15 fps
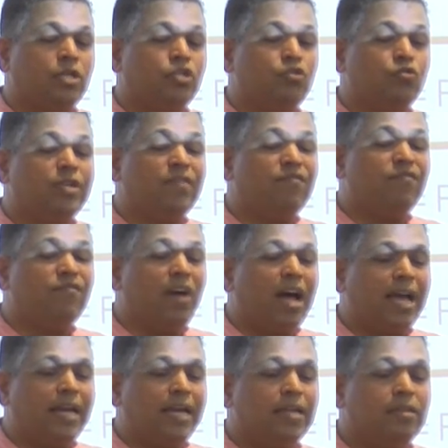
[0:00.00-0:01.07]
to
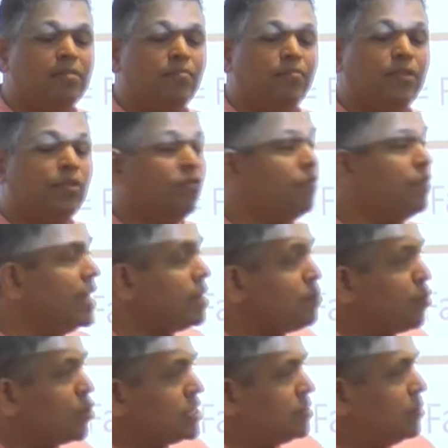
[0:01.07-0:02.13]
define where
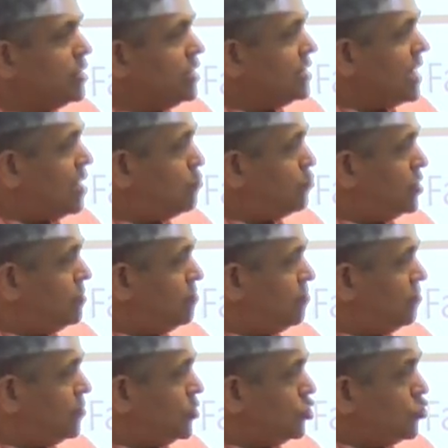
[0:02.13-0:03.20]
possibly it happened.
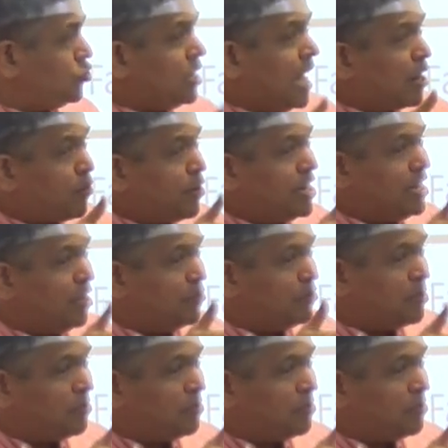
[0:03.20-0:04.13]
So narrow it down,